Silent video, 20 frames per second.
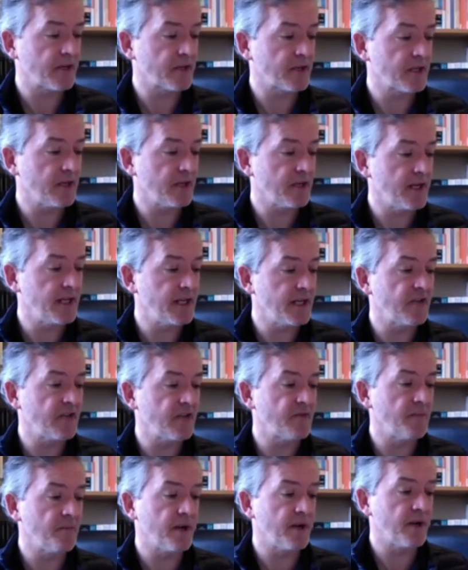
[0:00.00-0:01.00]
slightly
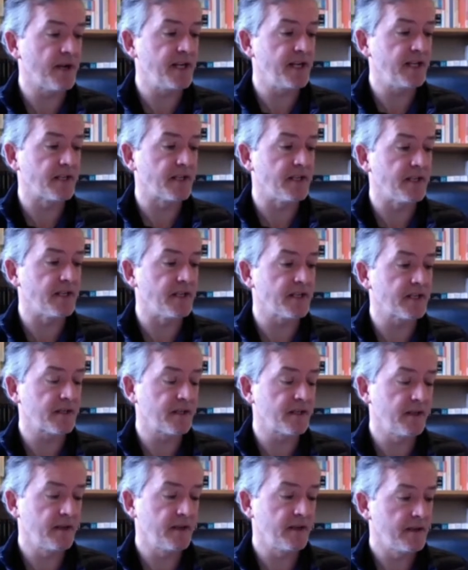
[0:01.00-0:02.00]
different places
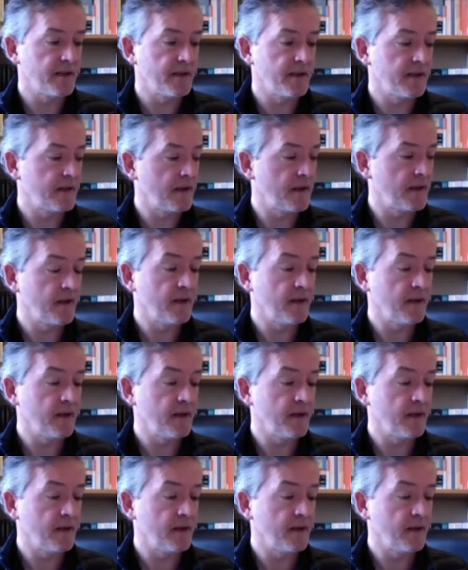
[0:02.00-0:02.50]
for